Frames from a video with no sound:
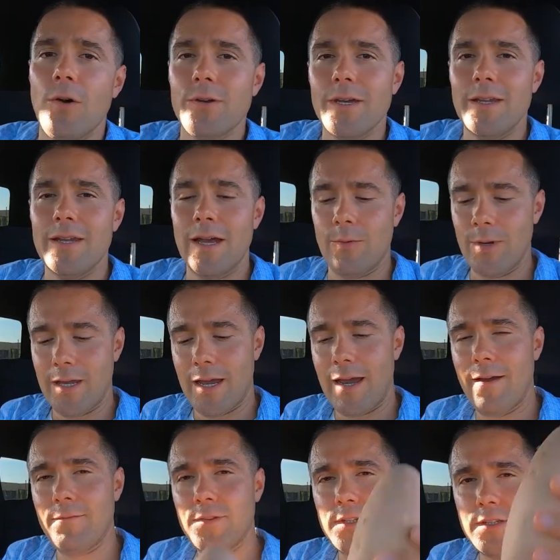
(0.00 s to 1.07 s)
Okay, now we
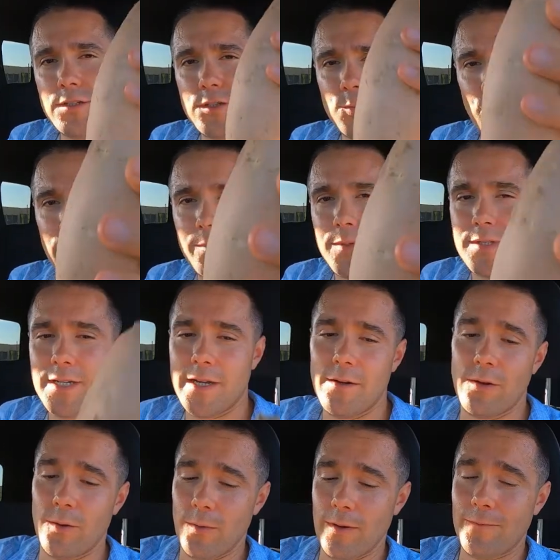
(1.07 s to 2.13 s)
have the sweet
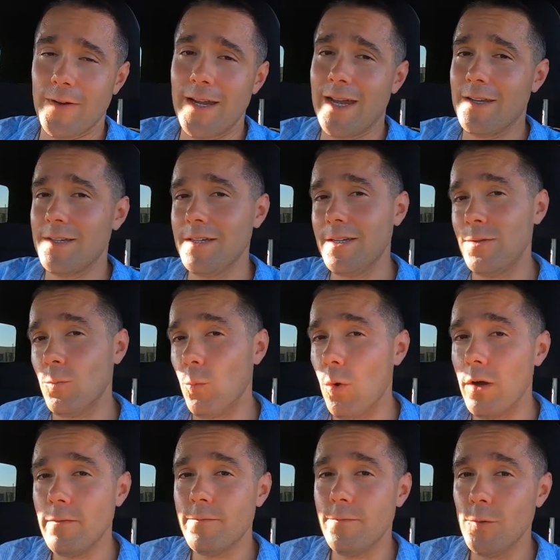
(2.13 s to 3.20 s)
potato. If I had to eat
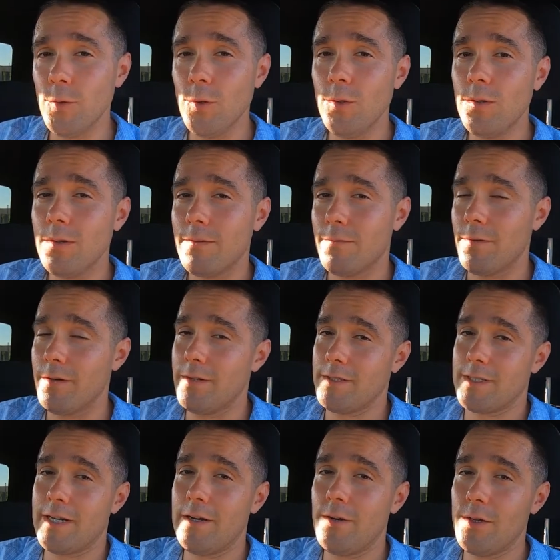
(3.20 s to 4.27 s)
one food for an
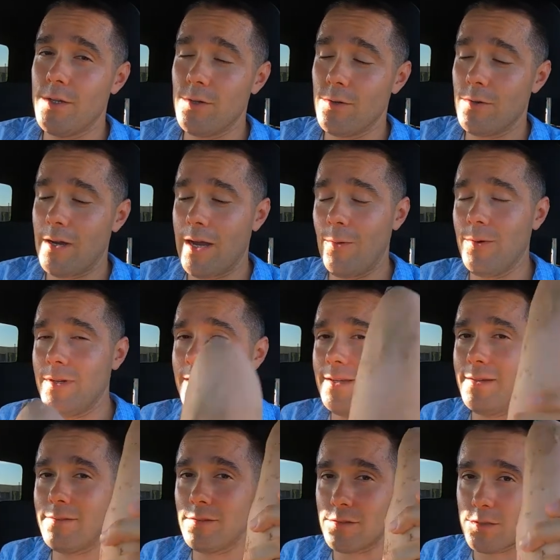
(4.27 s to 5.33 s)
entire year, I would
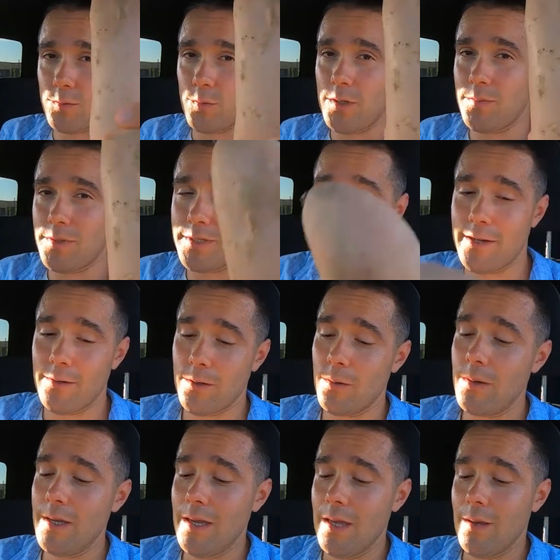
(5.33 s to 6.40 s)
eat the sweet potato
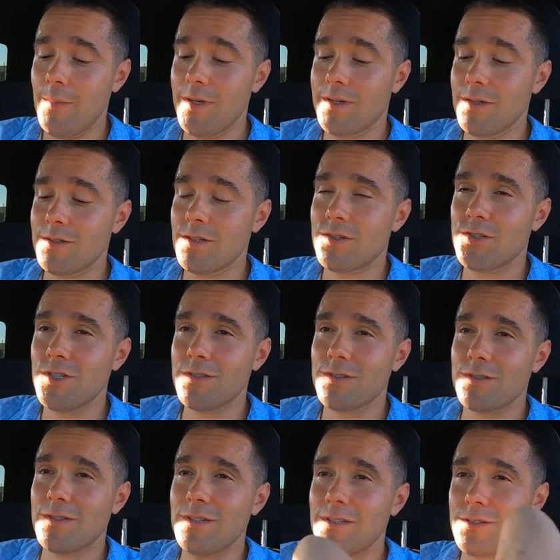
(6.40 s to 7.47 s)
because it's
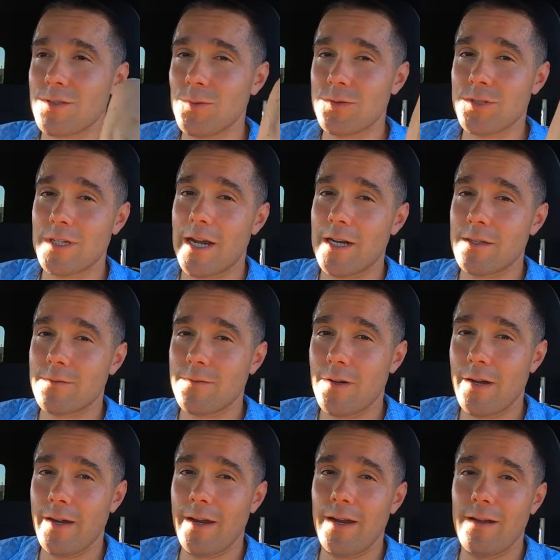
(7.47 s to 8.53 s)
just, it's so
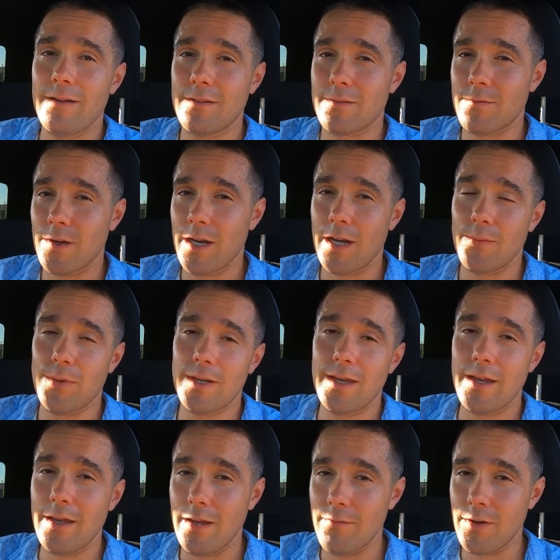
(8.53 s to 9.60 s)
satisfying. It's vitamin
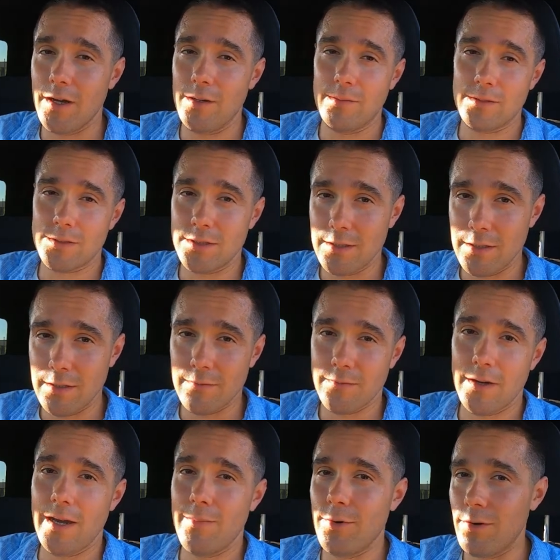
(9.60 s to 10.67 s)
A, vitamin C,
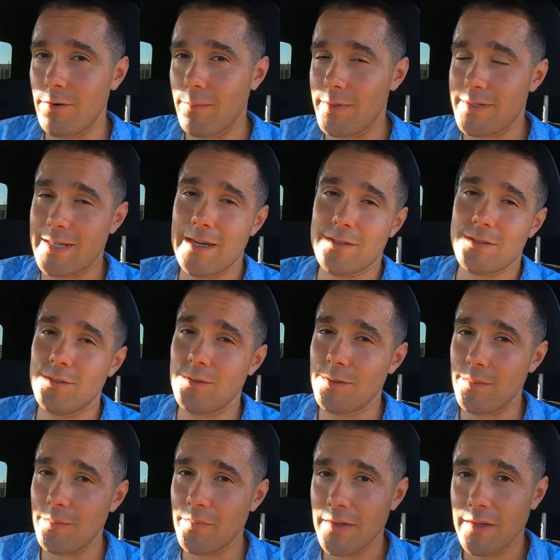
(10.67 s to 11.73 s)
fiber,
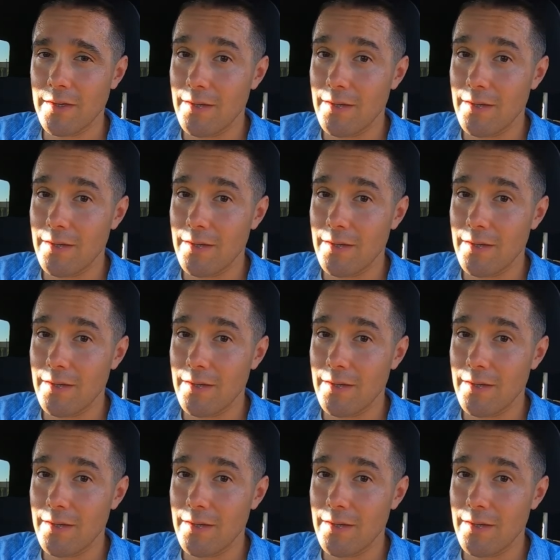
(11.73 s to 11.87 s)
potassium,